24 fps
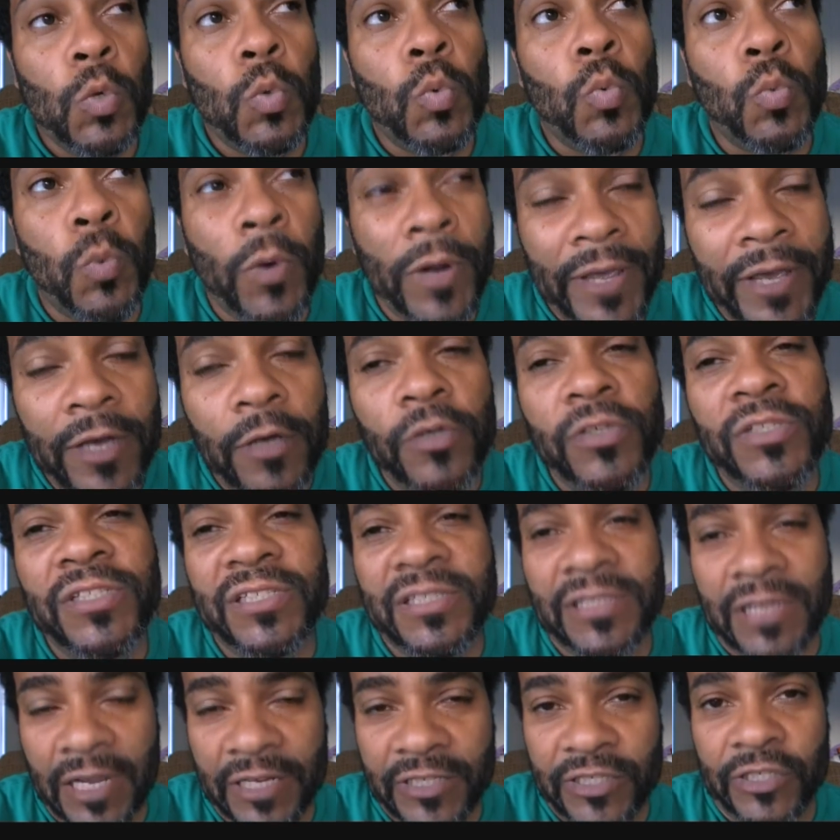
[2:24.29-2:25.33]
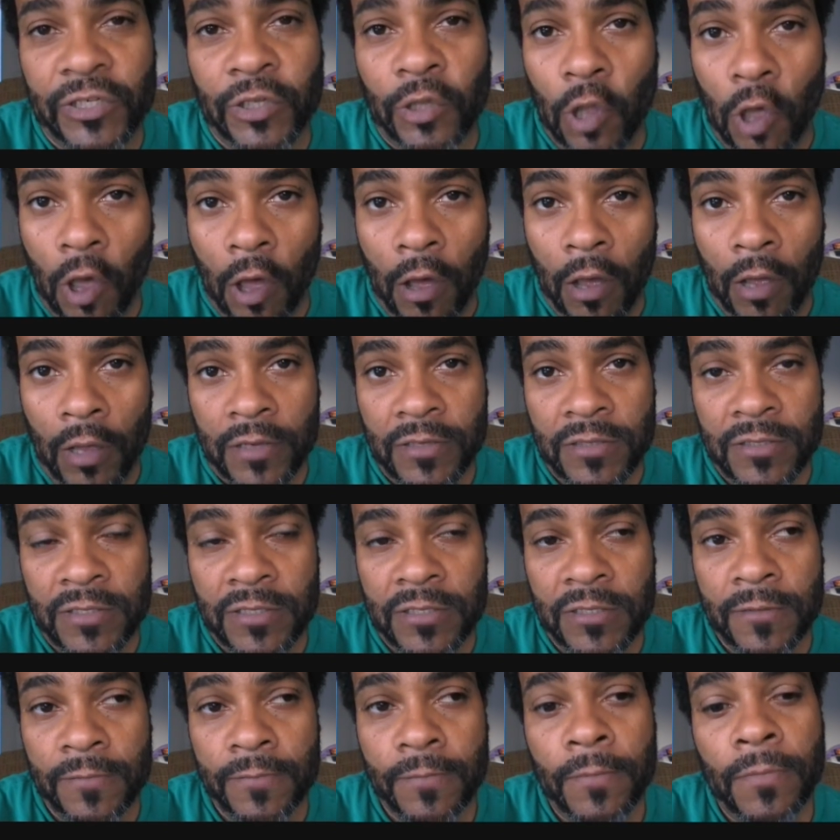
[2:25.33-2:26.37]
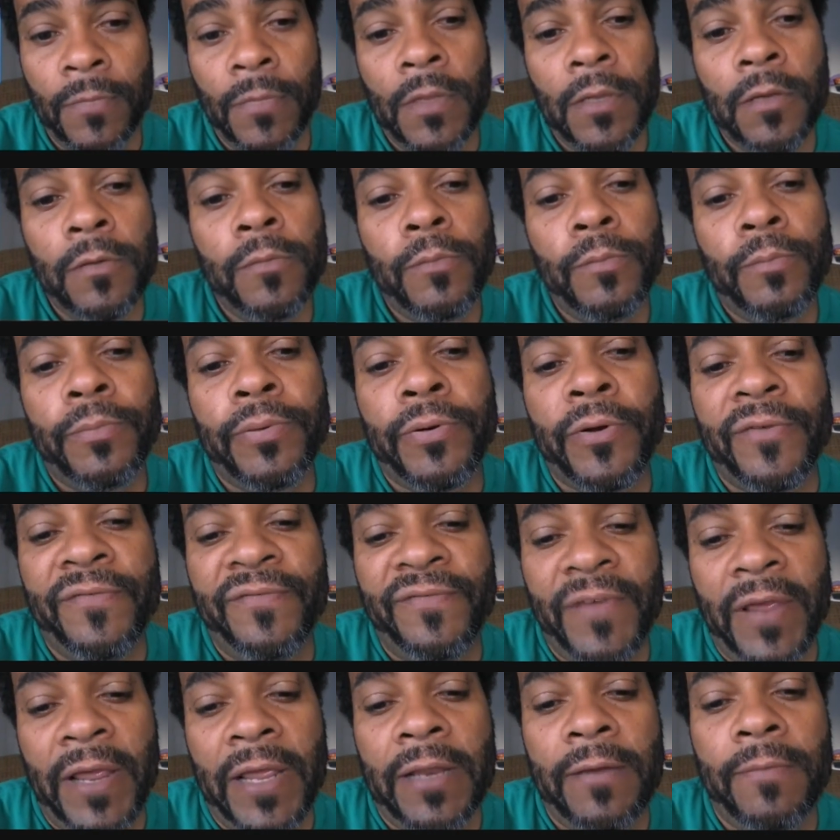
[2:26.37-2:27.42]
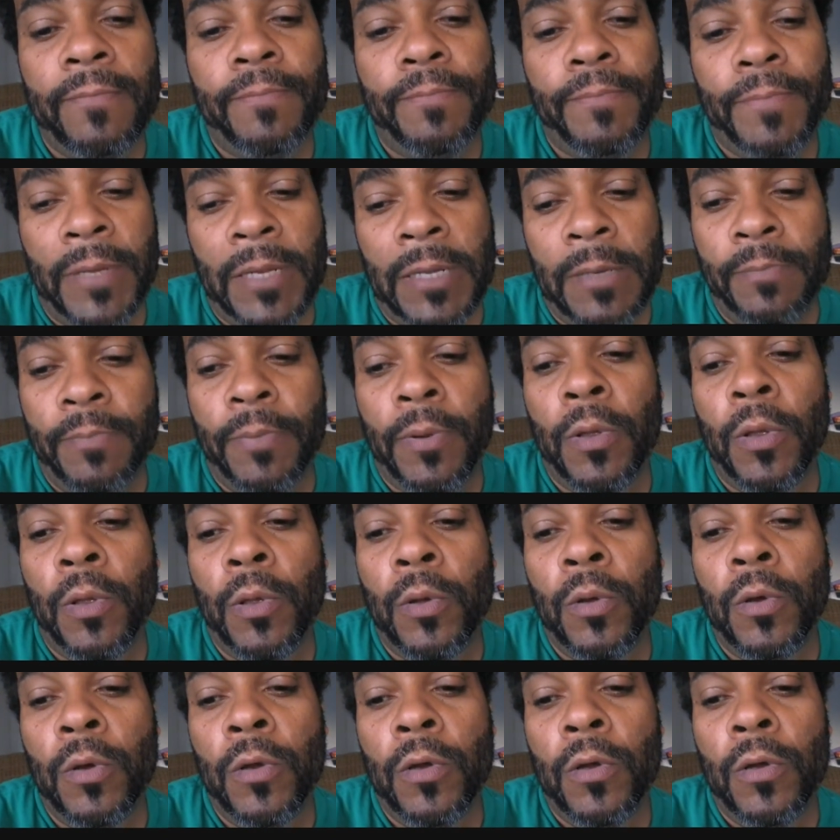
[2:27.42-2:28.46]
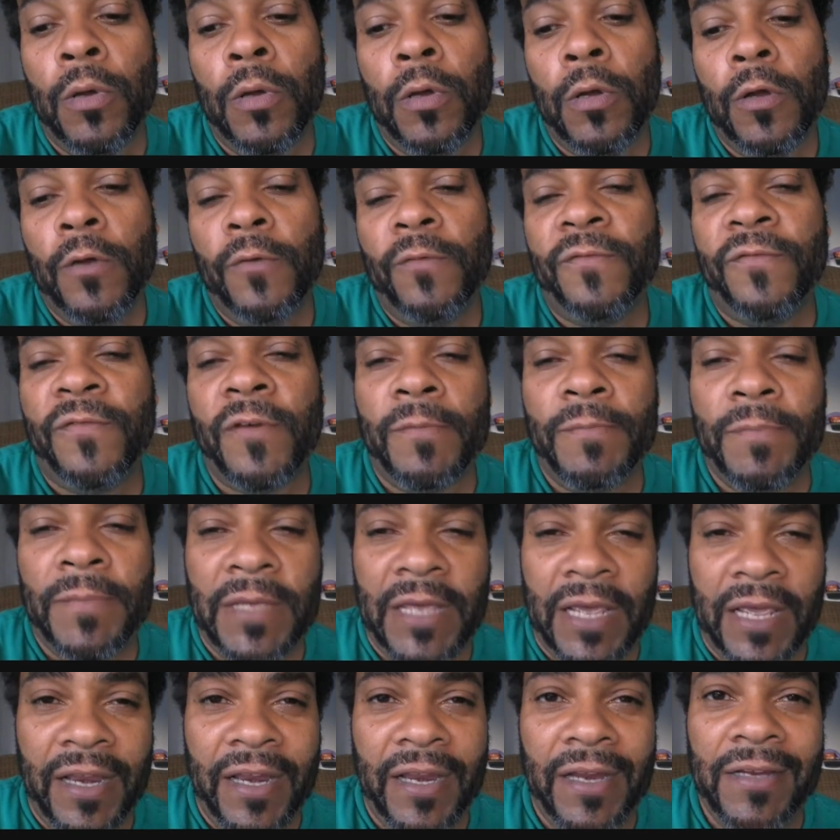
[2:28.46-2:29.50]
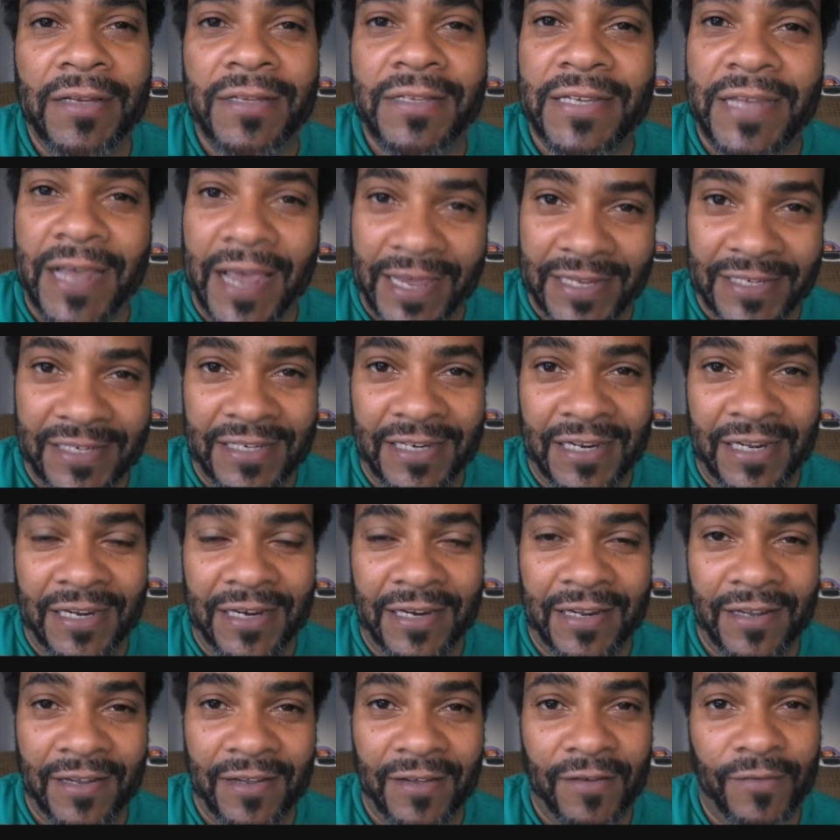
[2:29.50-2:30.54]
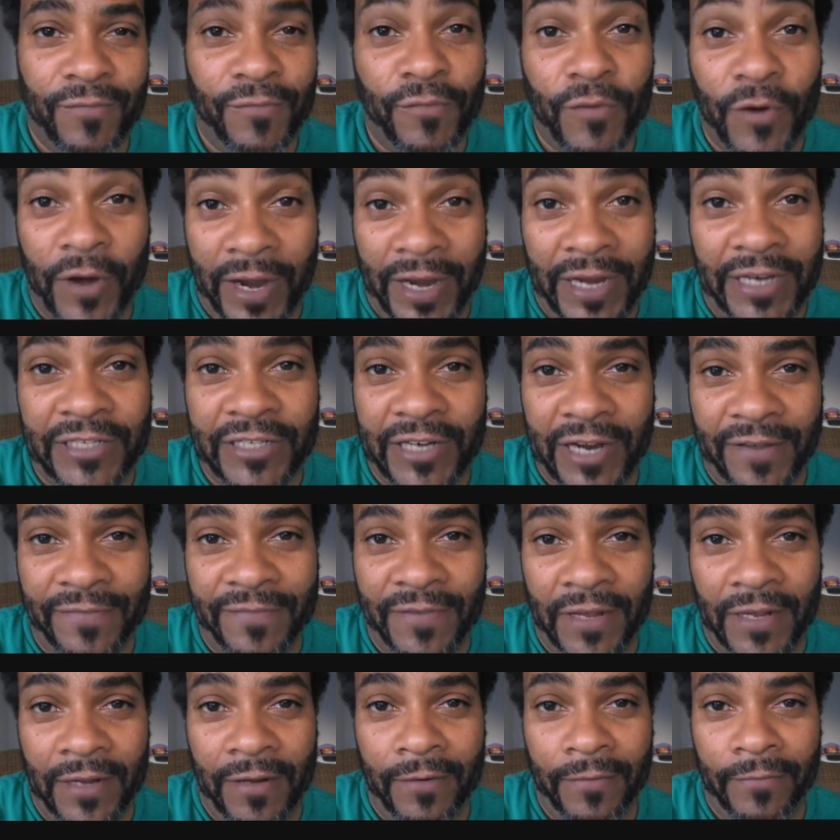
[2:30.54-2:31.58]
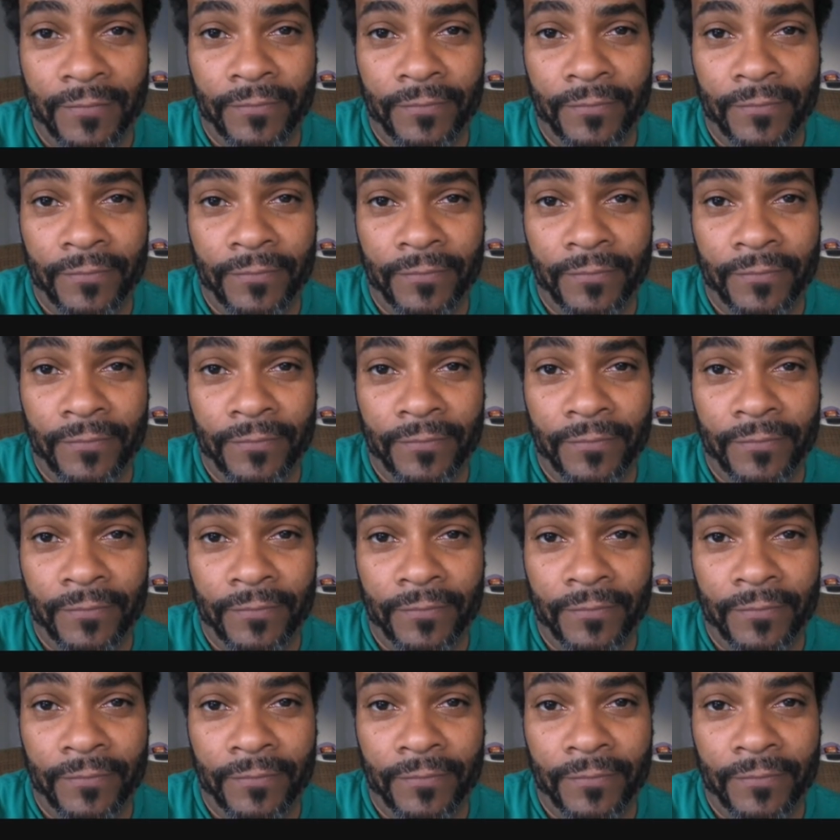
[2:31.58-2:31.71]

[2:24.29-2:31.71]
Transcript: will such laws prevent people from getting tested for HIV?